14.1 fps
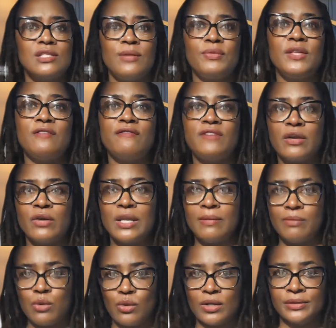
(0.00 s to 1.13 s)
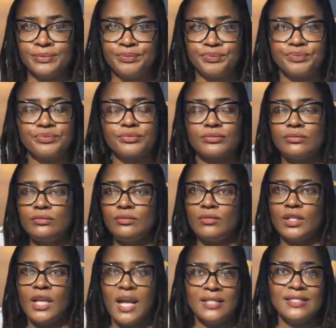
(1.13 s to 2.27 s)
something very important,
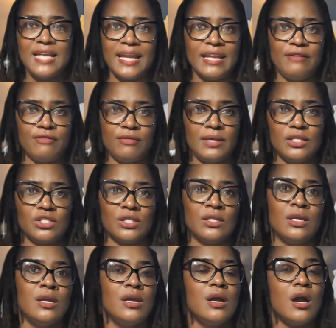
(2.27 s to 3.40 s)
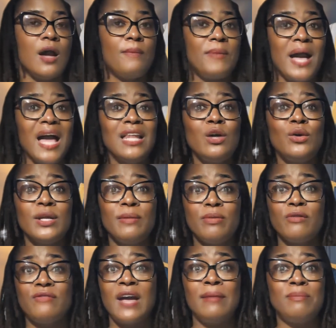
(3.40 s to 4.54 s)
contact information. Apollo can
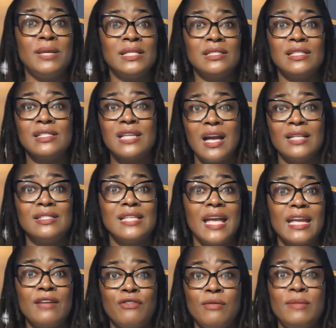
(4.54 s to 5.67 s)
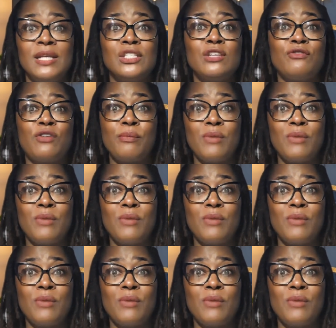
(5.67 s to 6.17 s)
provide business contact information for